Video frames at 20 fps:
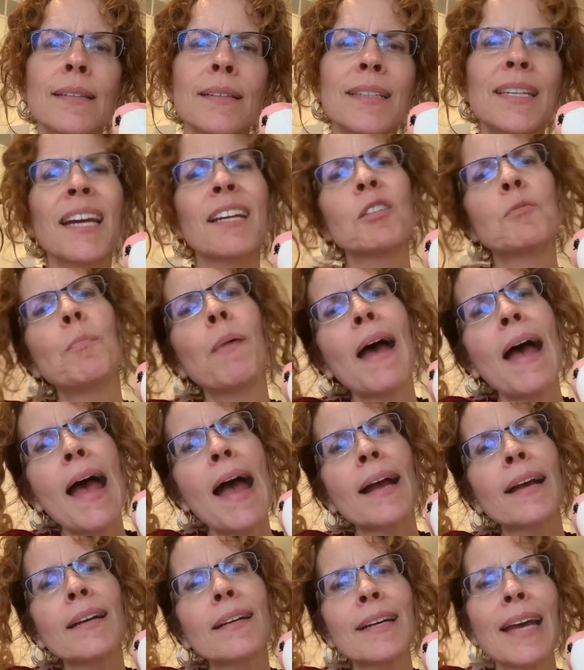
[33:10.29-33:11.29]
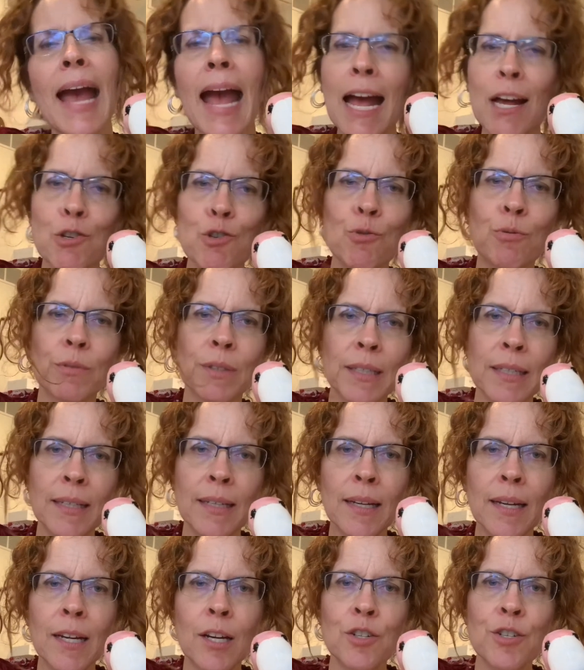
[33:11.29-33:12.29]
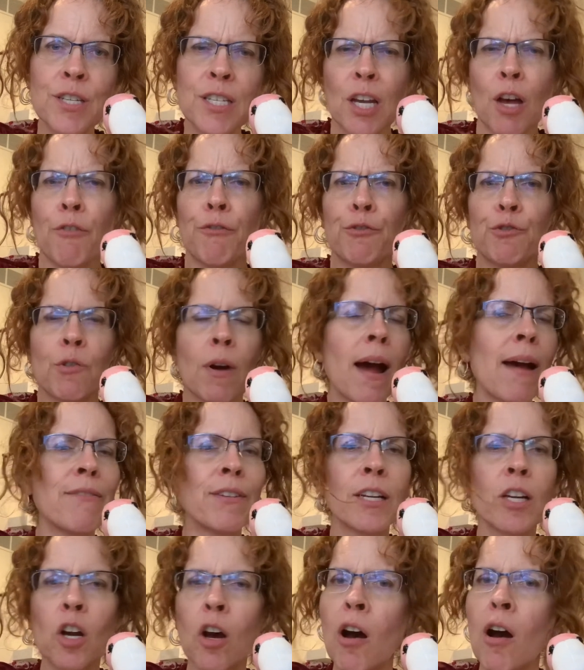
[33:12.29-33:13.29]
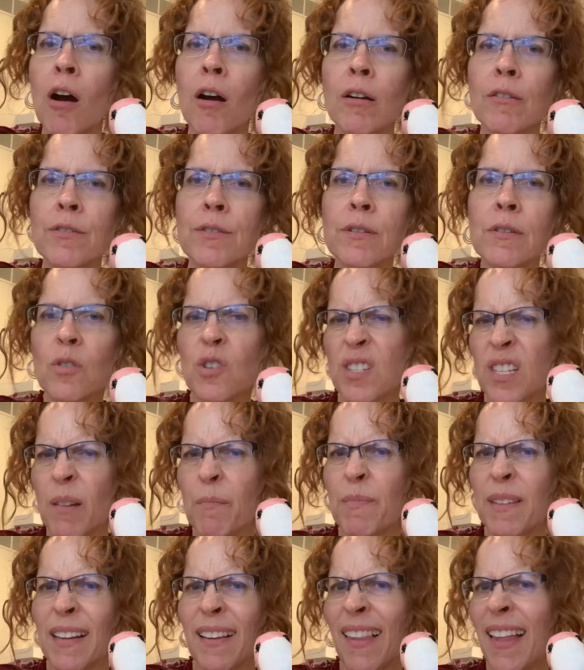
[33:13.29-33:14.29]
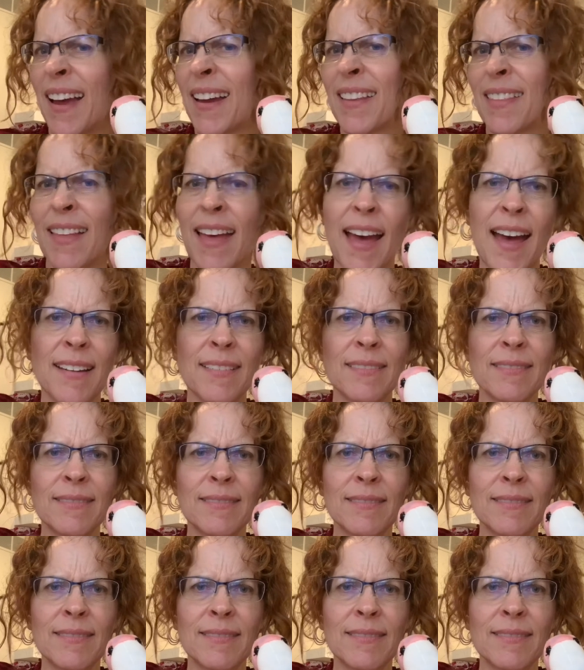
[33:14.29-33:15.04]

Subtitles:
kicked back casually in our self-driving cars or something like that.